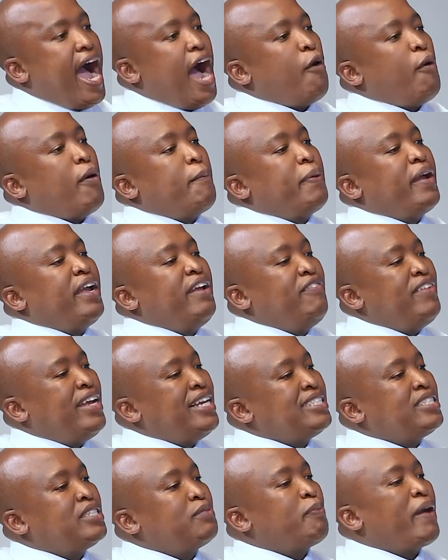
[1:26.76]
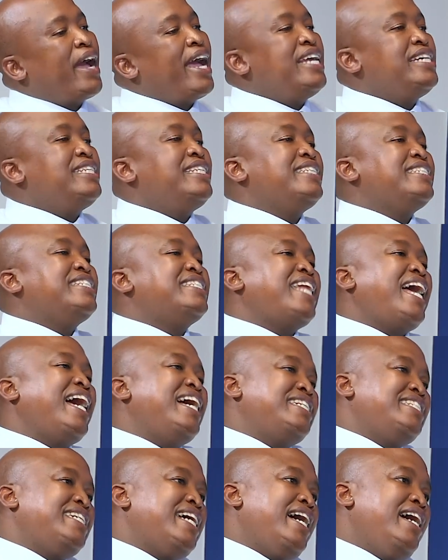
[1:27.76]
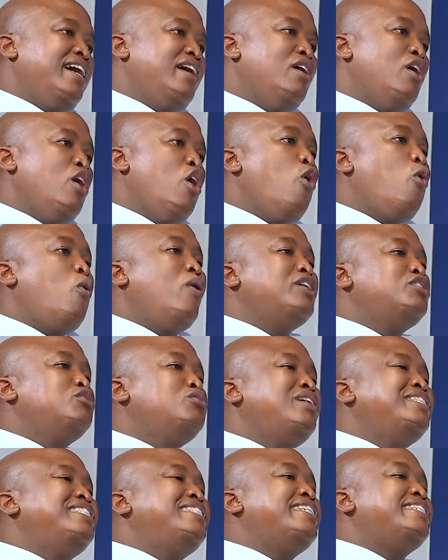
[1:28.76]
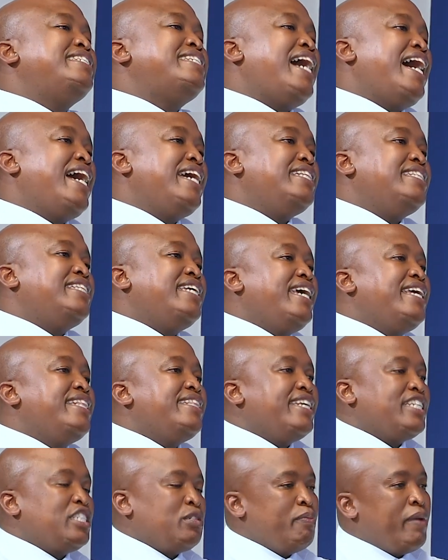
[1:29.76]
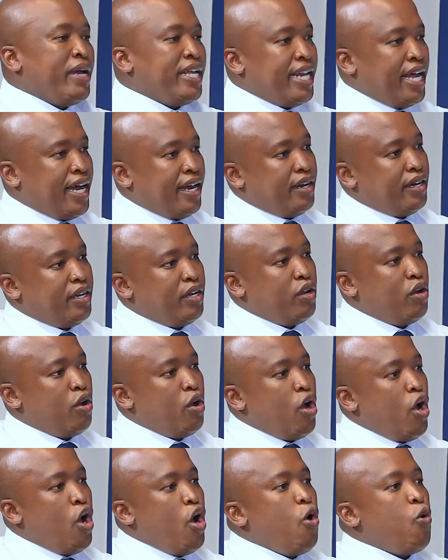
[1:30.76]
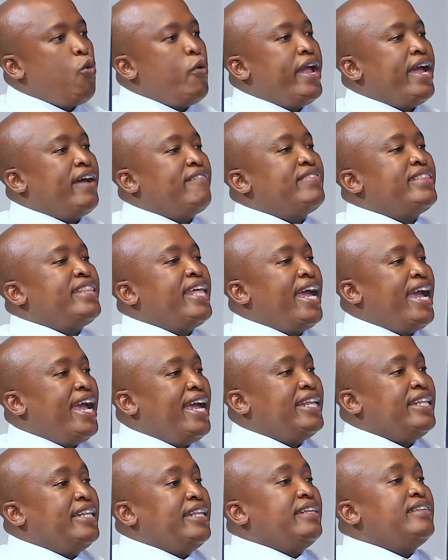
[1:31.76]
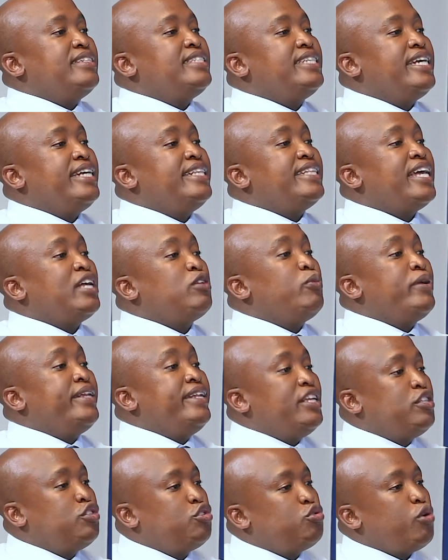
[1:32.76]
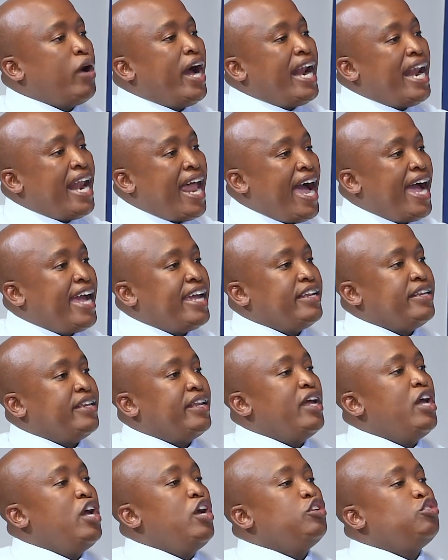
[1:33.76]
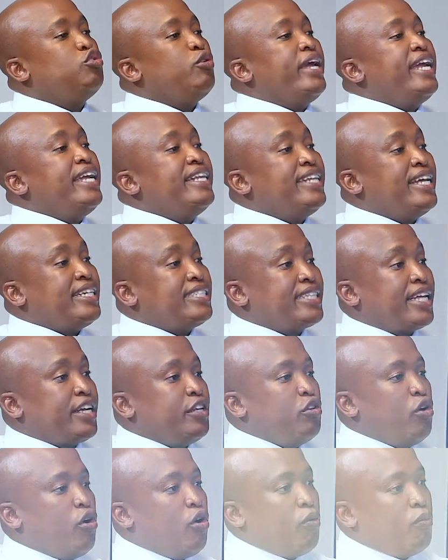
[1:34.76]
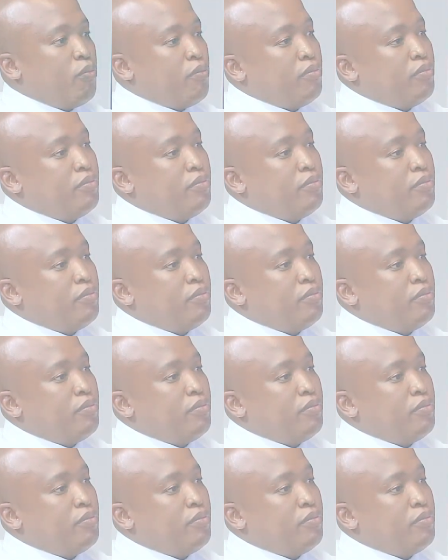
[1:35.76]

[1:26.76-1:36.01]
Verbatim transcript: Our previous pricing structure was not designed in this manner. We have then seen that we need to align to industry norm.